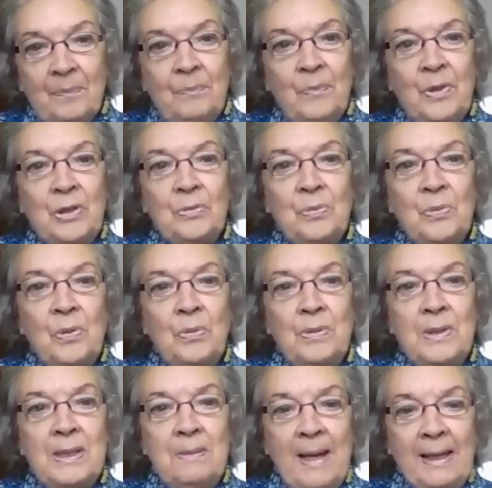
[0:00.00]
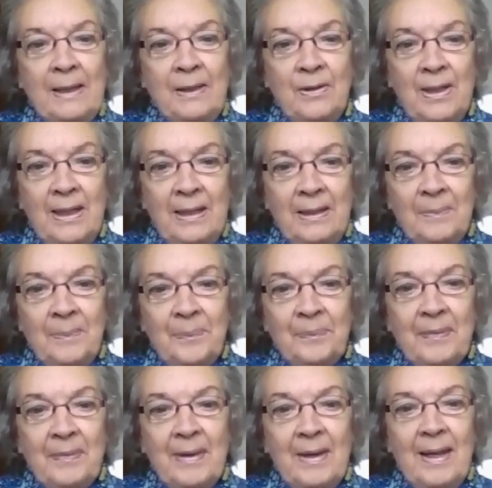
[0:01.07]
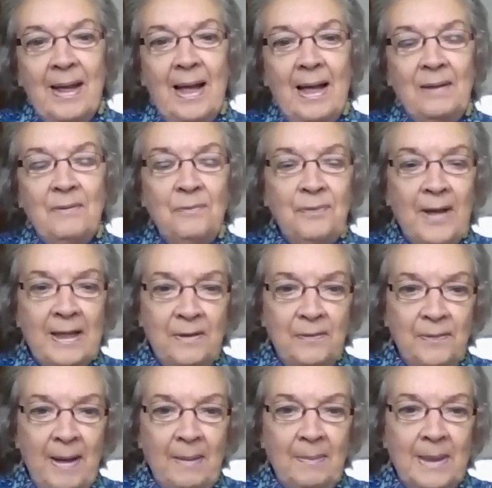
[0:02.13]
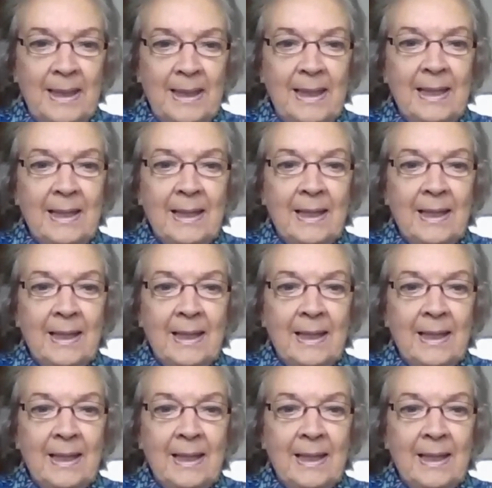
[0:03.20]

which were always immaculate, and fed the family.